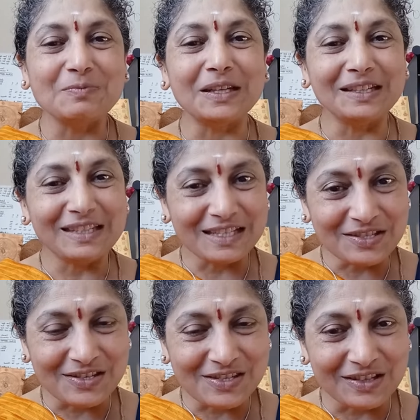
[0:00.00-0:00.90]

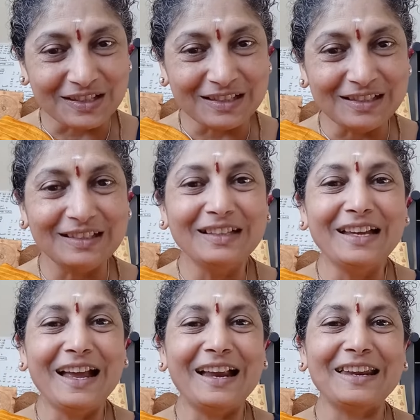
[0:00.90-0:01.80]
meditation circle
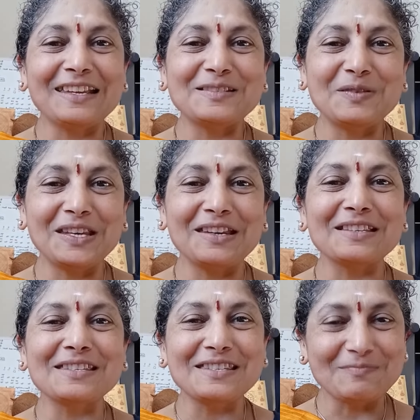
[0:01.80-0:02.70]
and
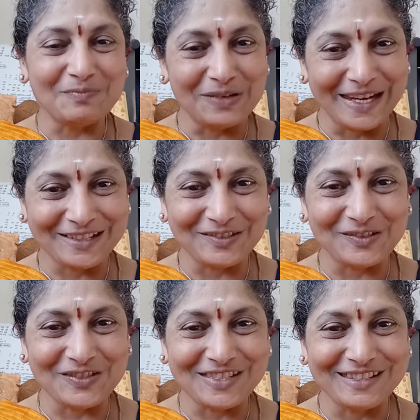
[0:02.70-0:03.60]
experience
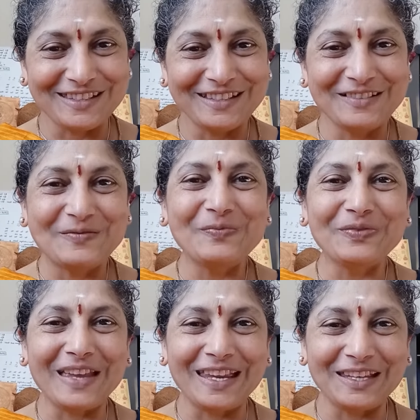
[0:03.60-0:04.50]
breakthroughs.
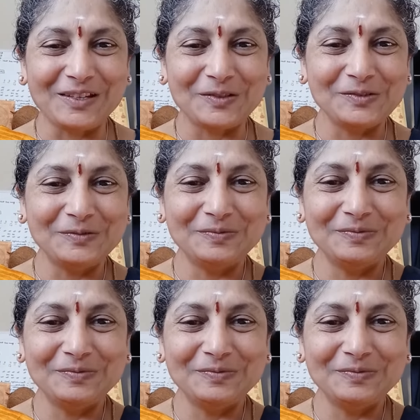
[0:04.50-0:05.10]
Thank you.